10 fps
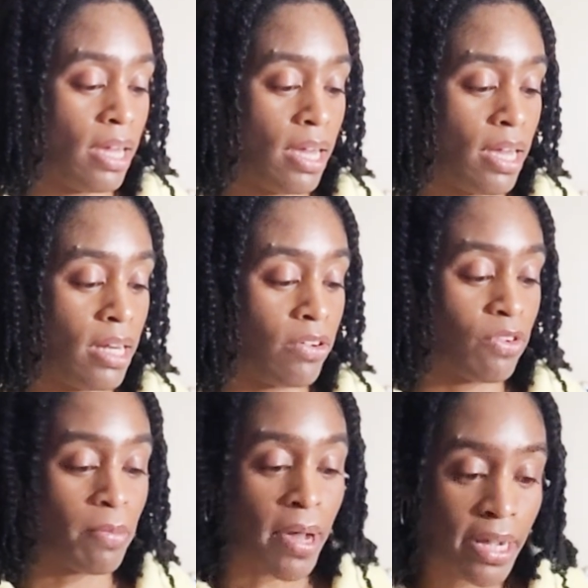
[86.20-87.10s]
and it
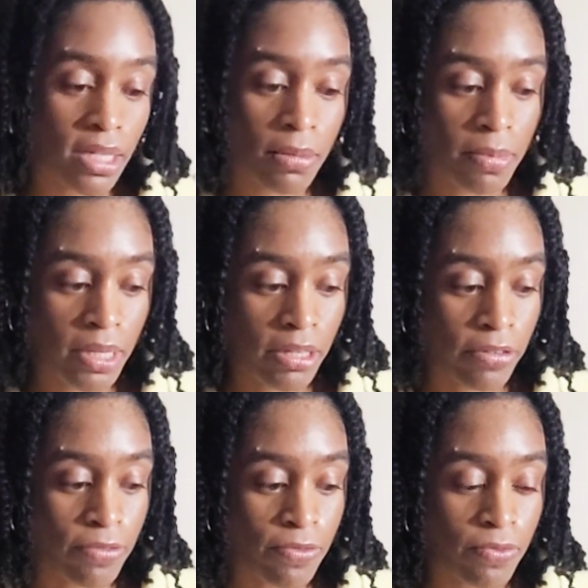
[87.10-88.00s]
reminded me
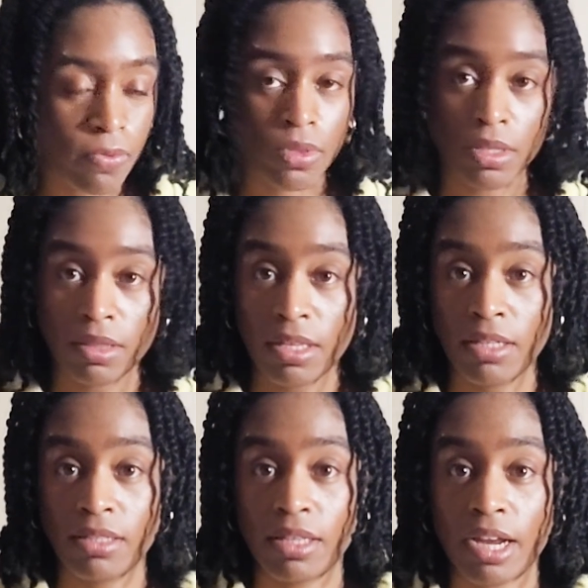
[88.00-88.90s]
of
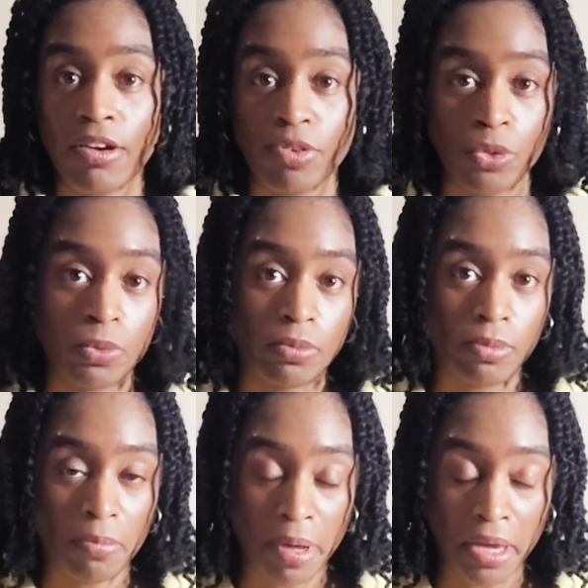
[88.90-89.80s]
things that I wrote
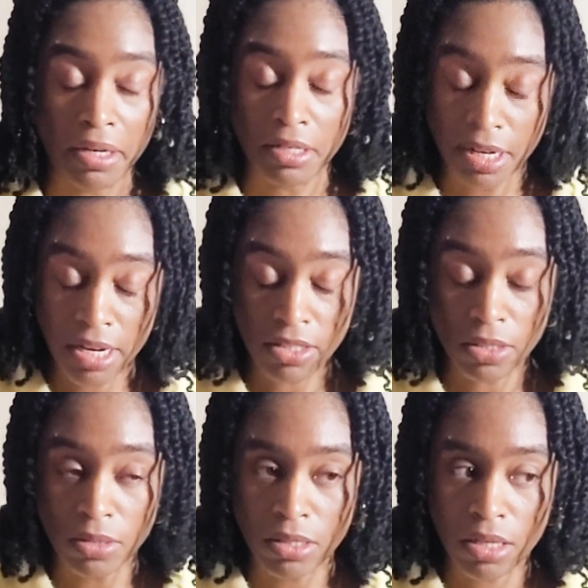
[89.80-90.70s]
back in the day. So I
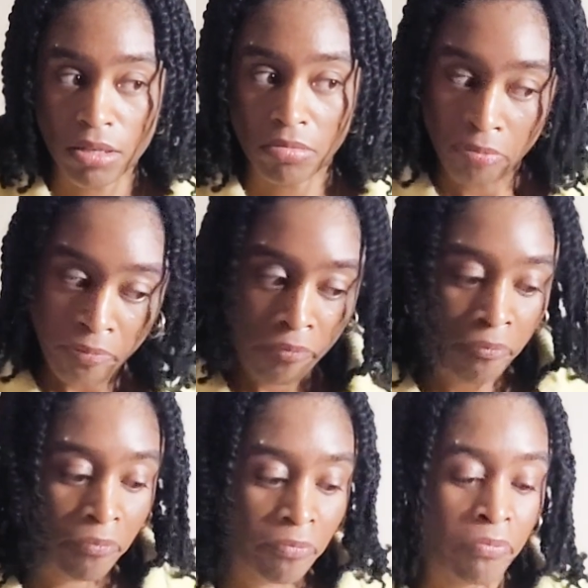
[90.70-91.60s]
was like,
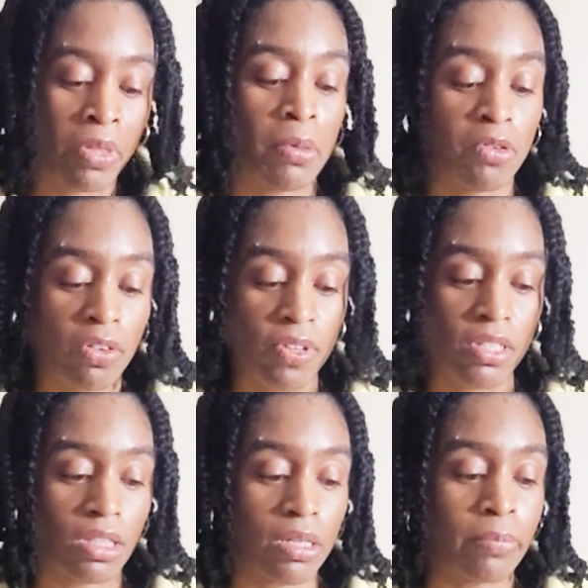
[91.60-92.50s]
let me
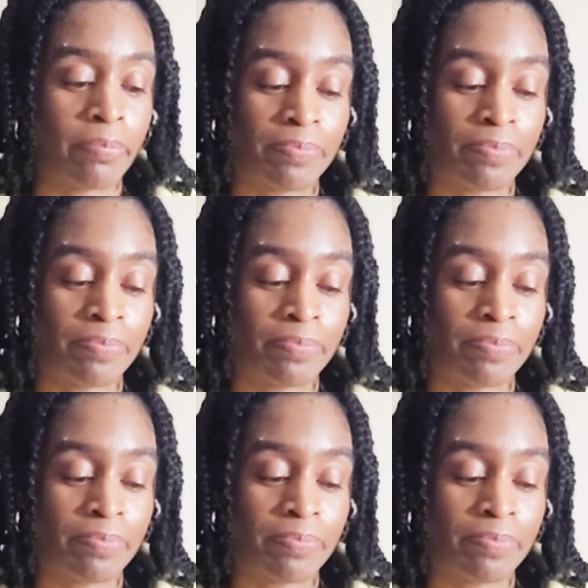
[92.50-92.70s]
revisit them.